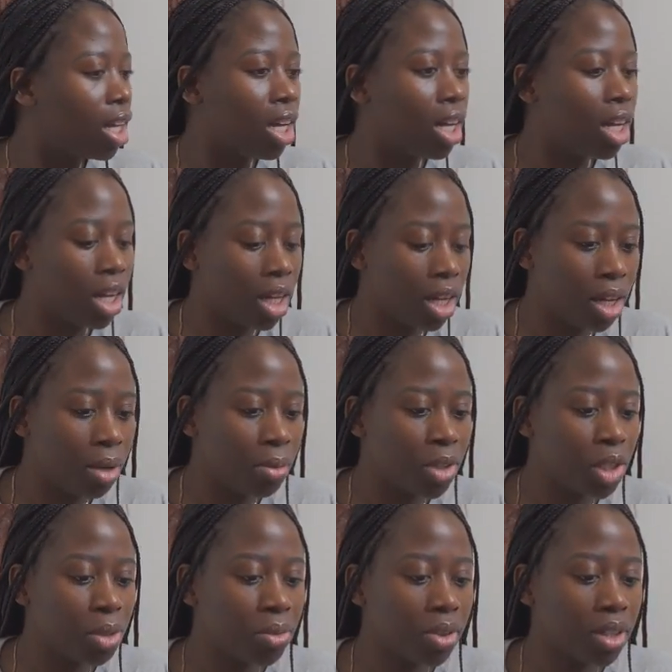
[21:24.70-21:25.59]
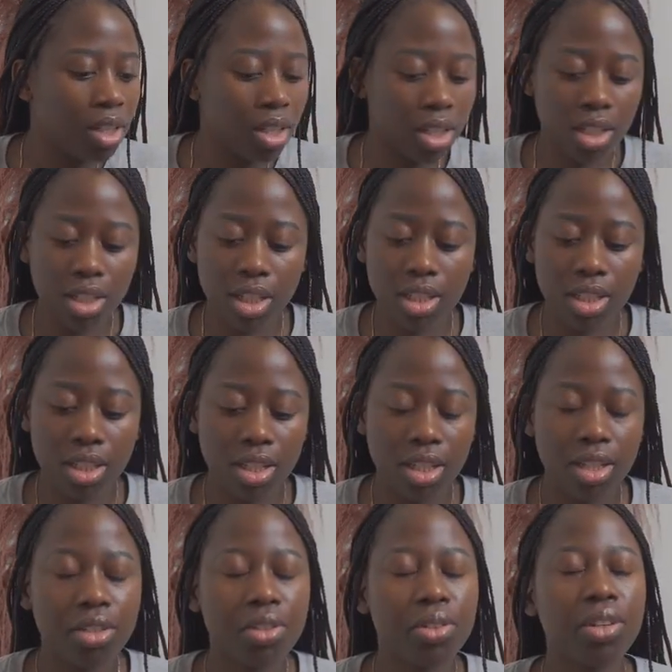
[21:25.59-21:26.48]
uh what should we call it?
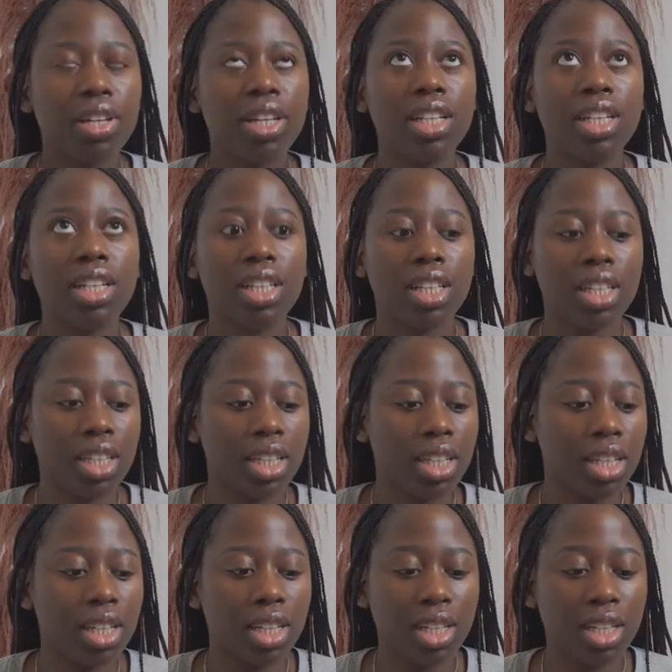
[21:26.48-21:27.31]
Acrylic